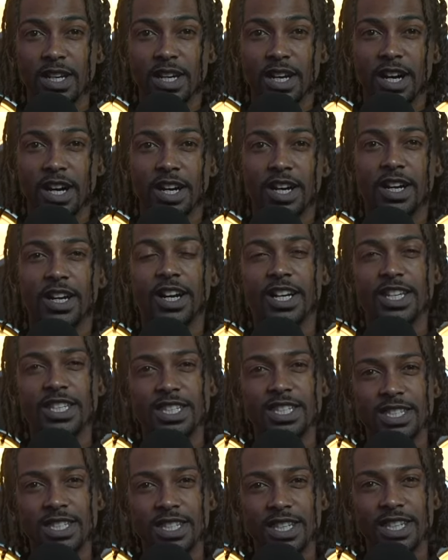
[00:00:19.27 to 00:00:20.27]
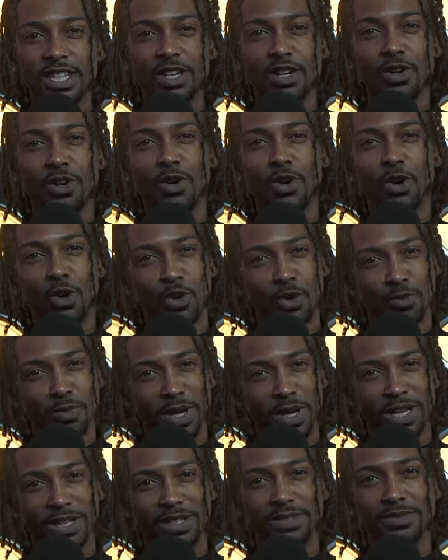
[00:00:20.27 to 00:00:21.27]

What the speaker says: Augustine Obeng.